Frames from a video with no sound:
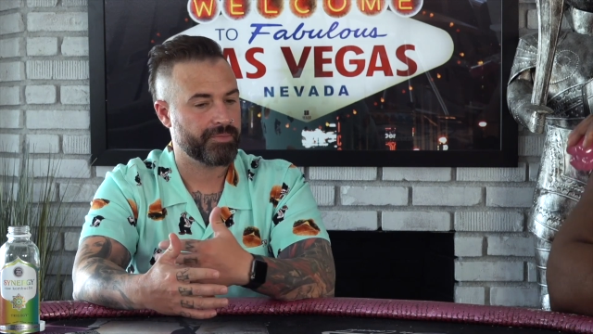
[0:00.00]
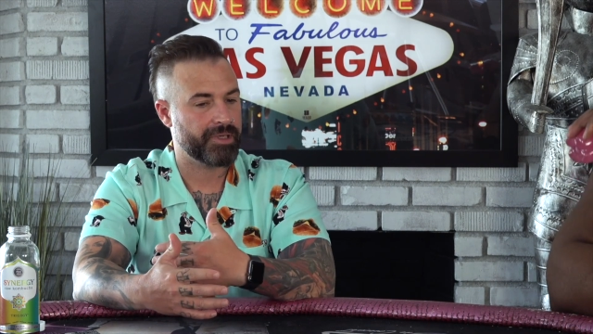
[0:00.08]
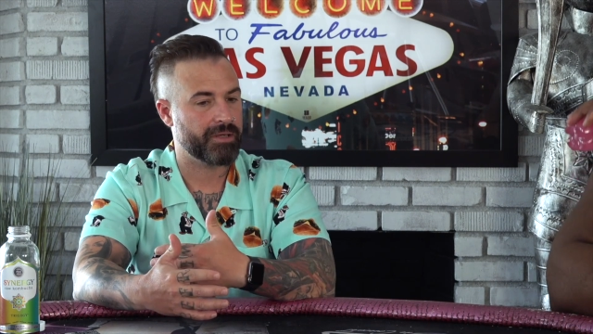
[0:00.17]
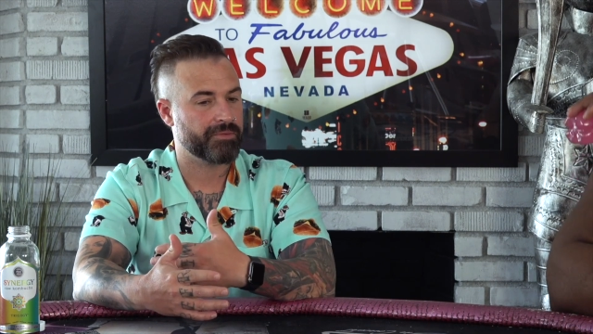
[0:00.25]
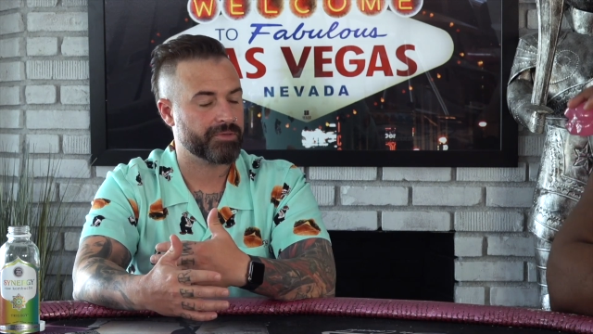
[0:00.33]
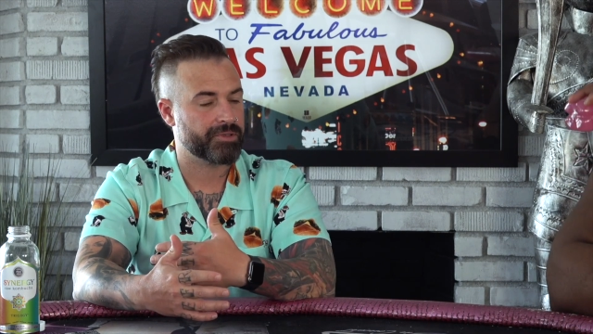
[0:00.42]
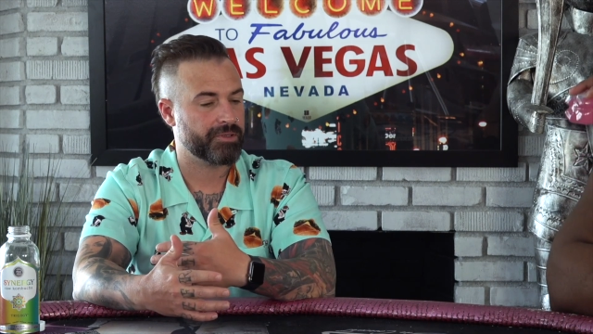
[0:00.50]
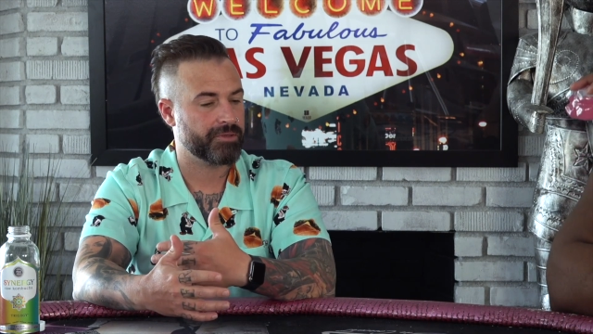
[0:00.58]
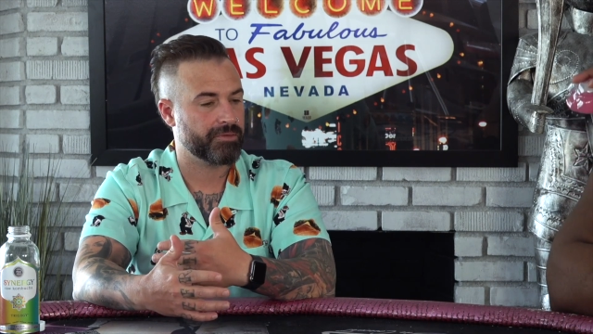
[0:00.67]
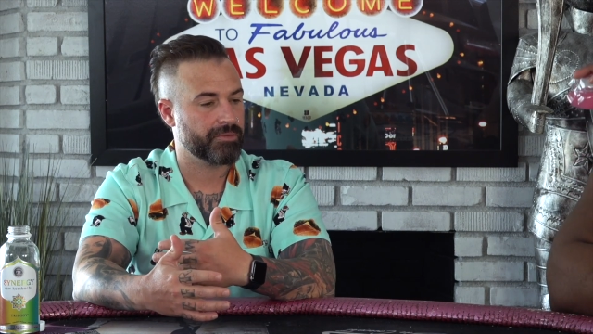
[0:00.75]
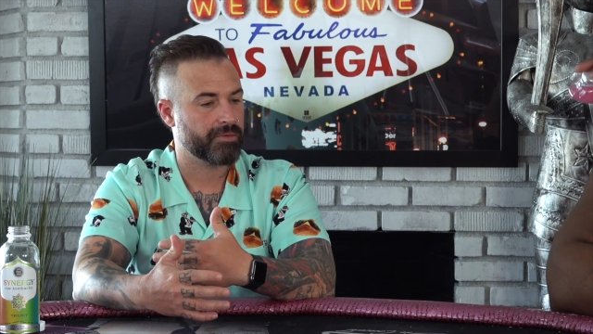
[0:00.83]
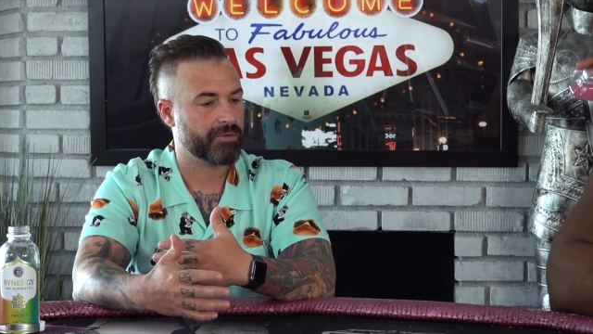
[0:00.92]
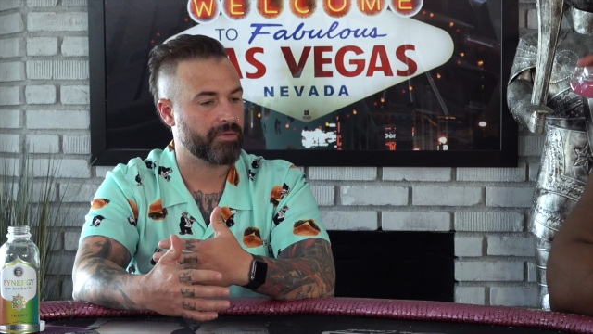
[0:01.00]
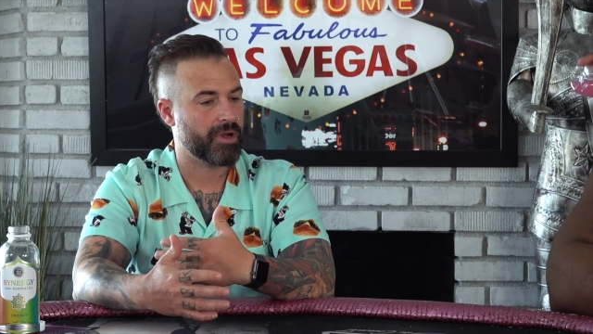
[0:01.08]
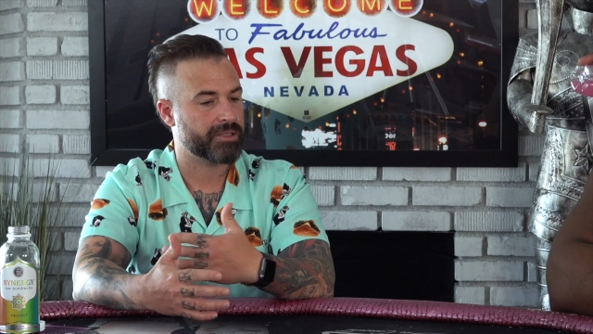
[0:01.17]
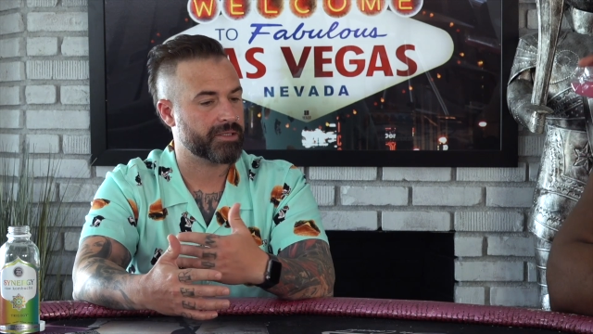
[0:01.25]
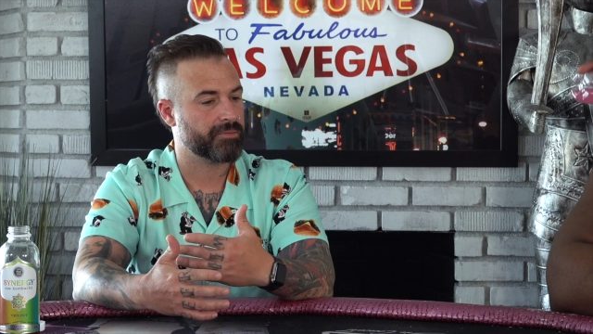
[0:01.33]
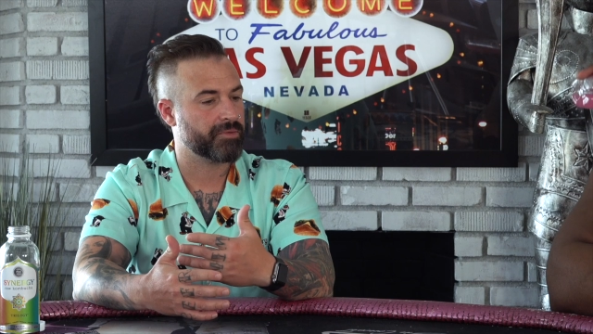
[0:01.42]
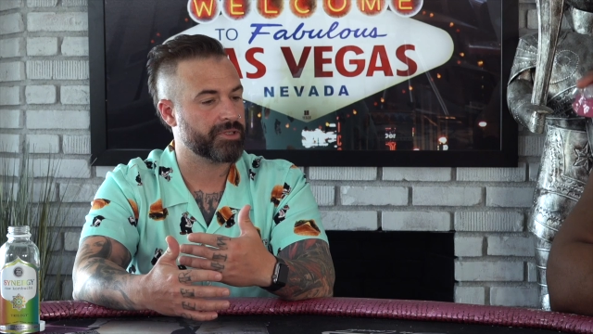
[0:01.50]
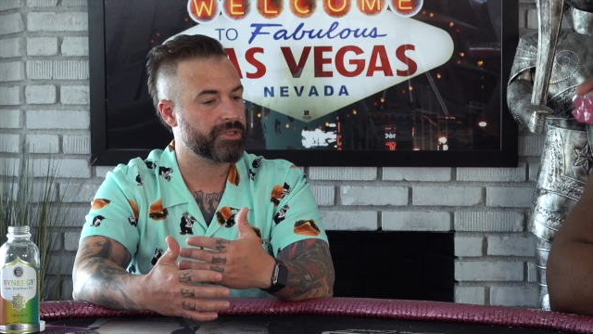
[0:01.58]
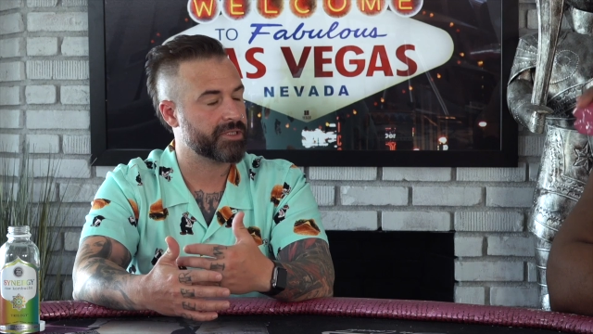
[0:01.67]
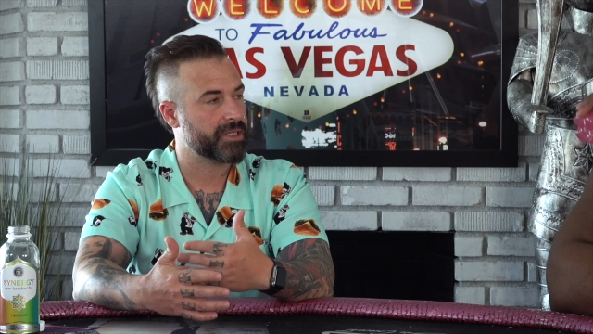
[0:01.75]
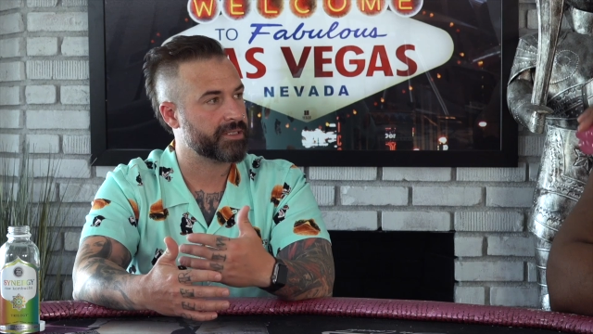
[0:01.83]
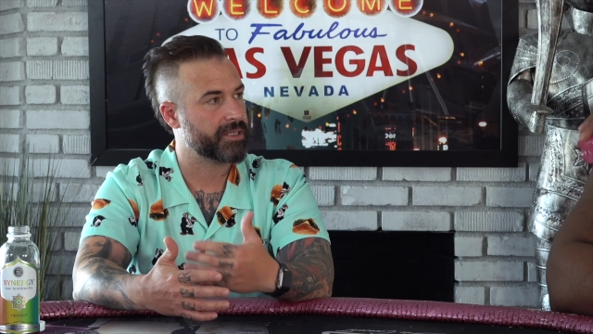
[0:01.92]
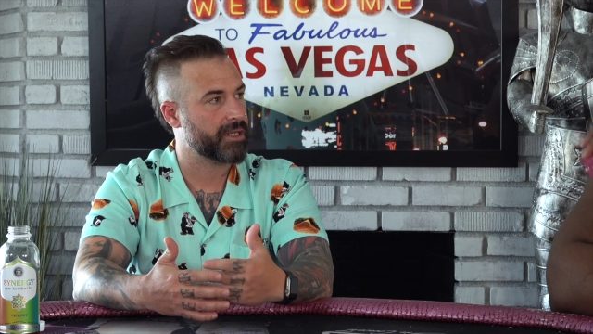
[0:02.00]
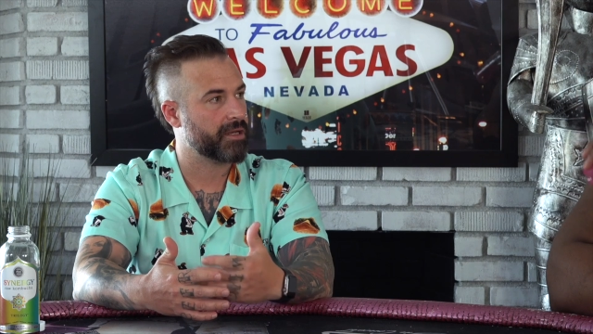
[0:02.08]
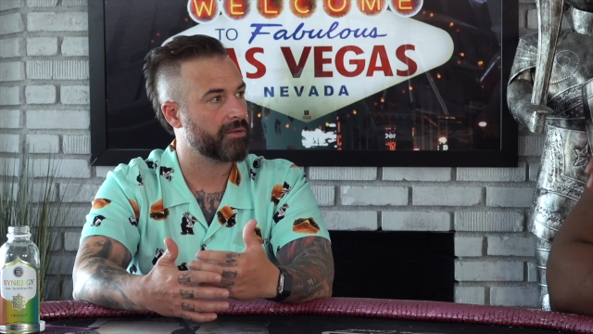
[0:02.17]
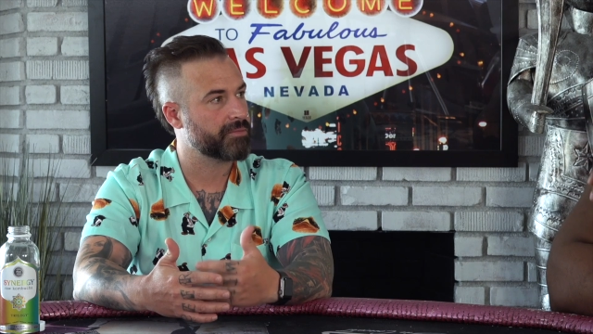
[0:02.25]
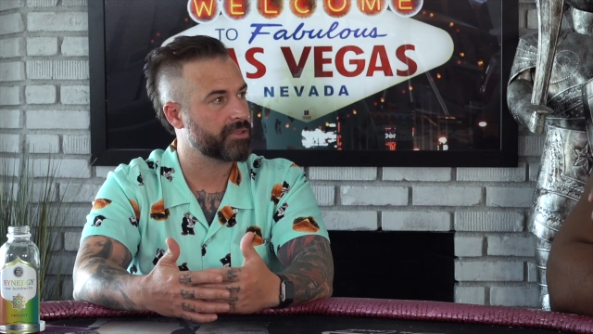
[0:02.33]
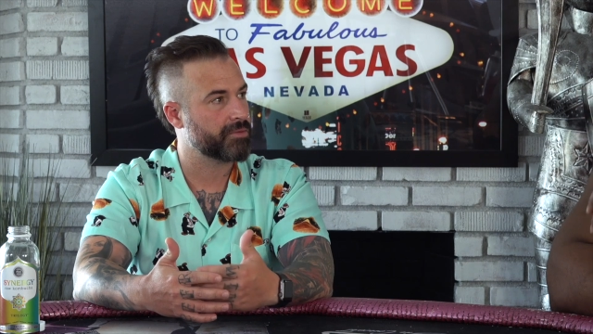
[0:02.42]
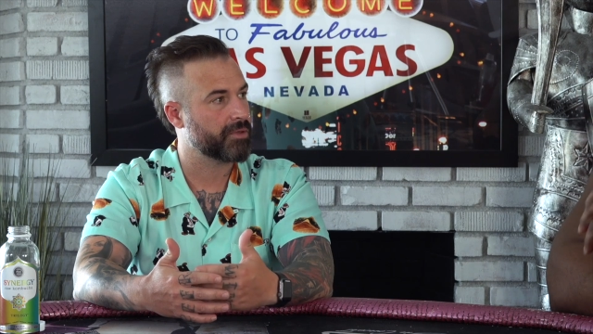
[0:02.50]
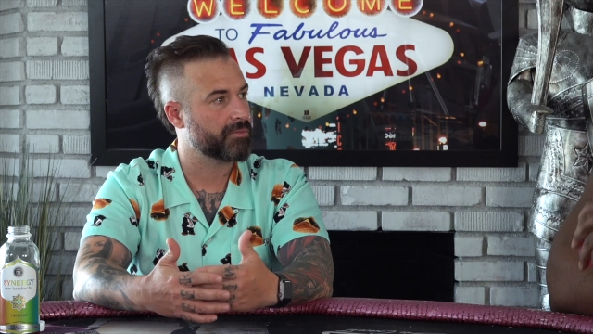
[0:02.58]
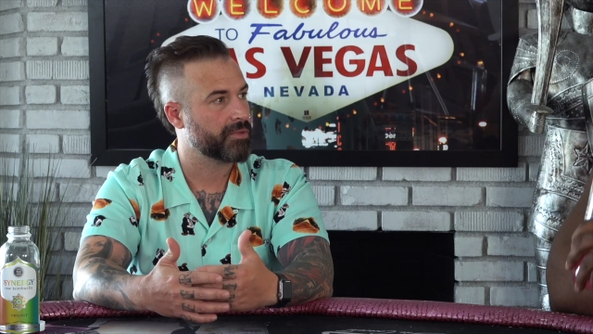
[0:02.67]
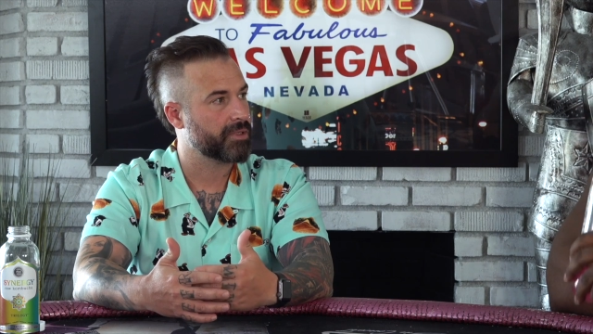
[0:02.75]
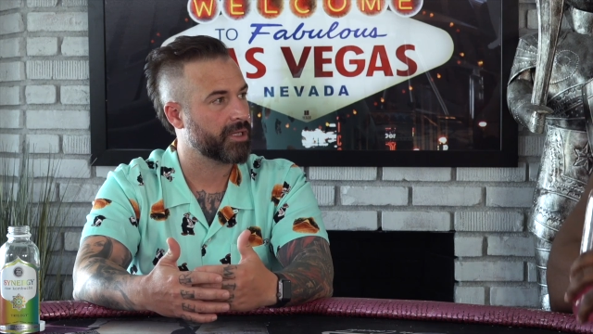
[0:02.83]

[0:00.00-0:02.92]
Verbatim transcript: be able to cross the bridges as they come to them,